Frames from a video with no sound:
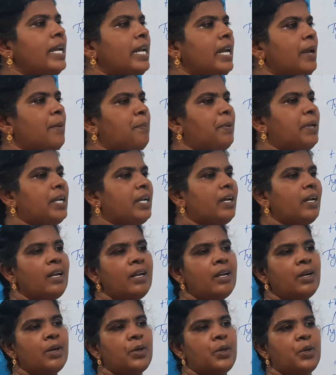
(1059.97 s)

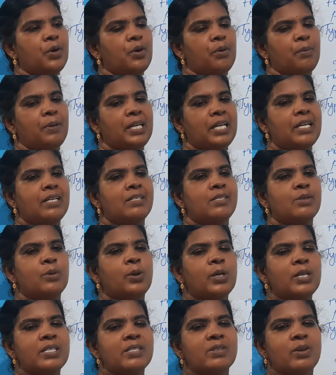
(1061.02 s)
apical dominance.
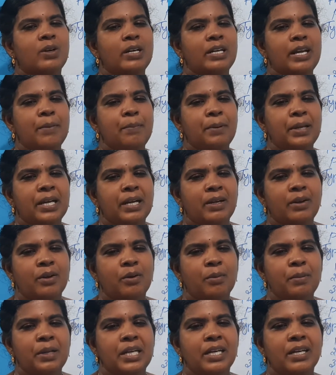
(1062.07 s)
What is called apical
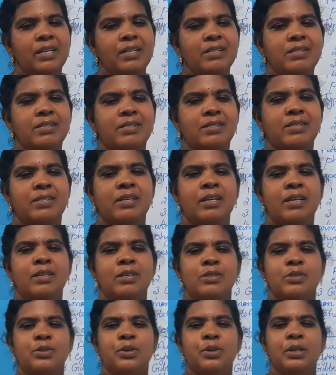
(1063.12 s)
dominance?
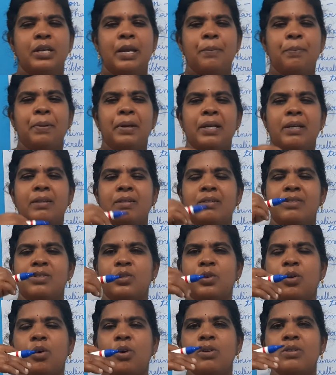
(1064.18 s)
So the
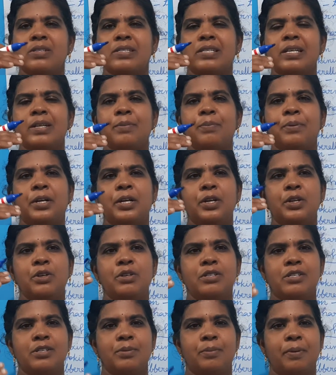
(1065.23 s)
auxin
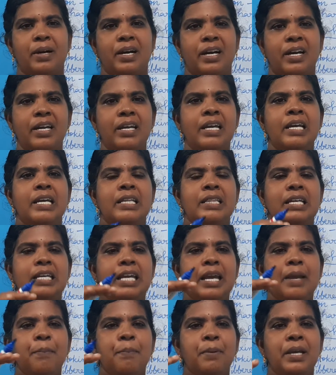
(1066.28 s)
produced by the
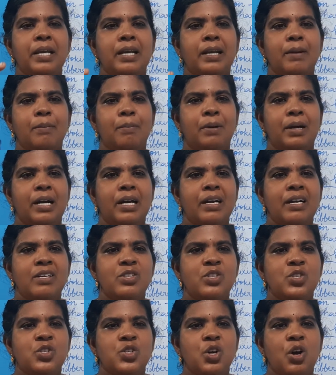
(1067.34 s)
apical bud
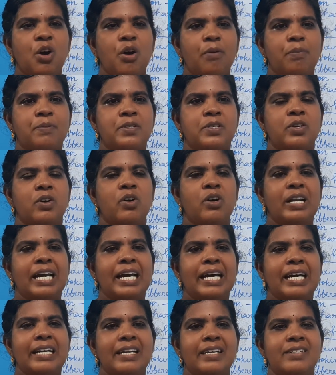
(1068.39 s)
stops or
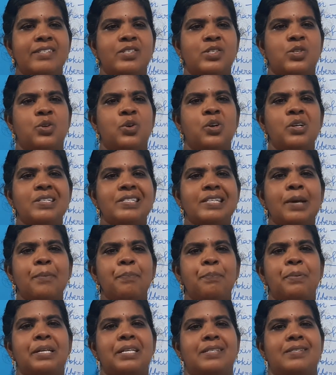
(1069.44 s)
arrest or
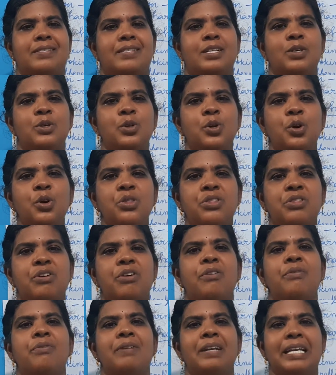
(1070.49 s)
suppress the growth
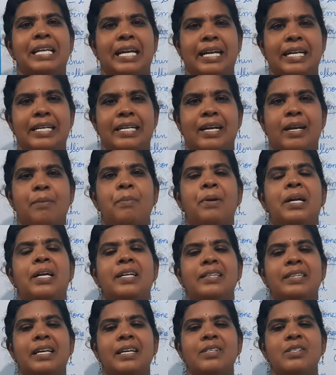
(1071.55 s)
of lateral
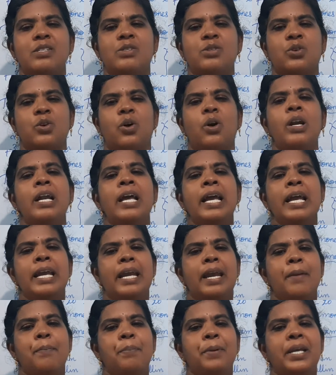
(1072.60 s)
bud. That is called
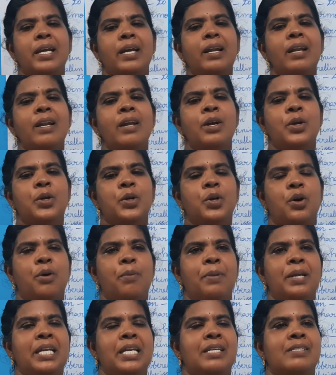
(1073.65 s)
apical
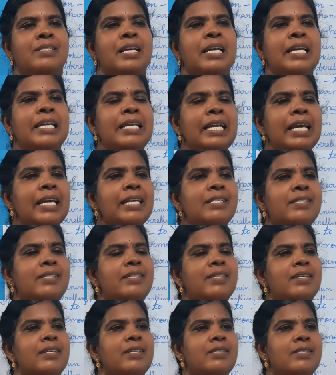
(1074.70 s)
dominance. Next
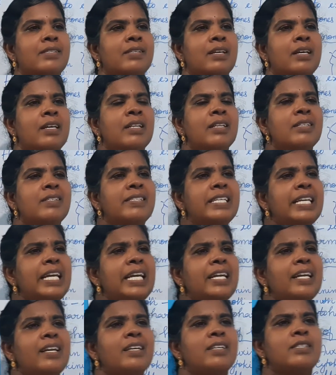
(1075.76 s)
is
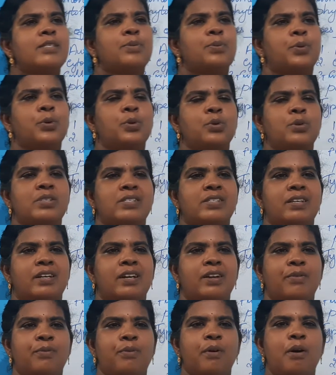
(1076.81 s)
seedless fruits
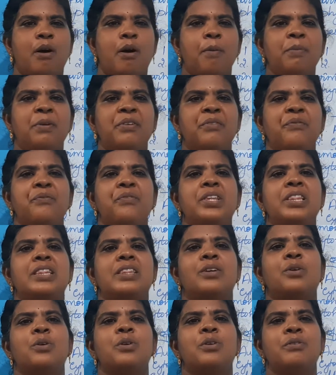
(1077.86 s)
are formed
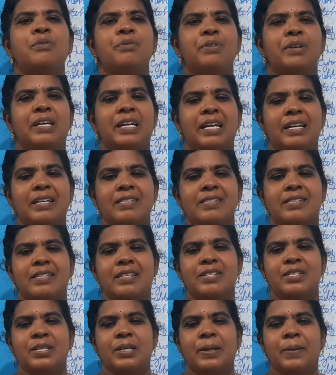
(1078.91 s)
without
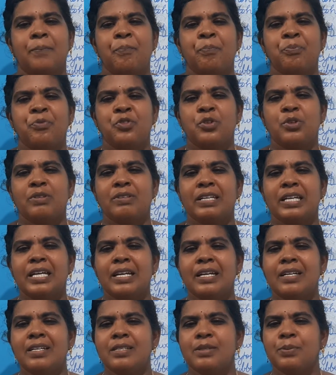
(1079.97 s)
fertilization. So
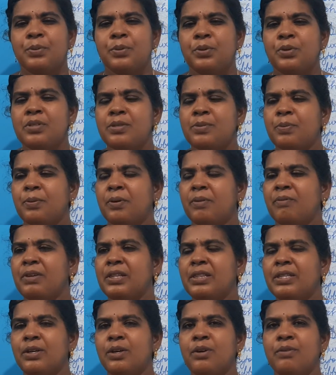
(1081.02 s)
seedless fruits
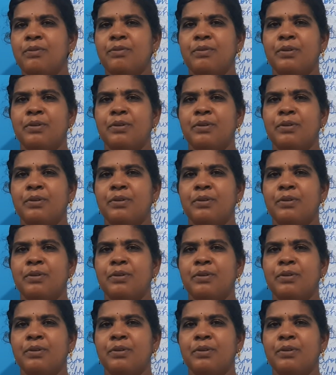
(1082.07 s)
without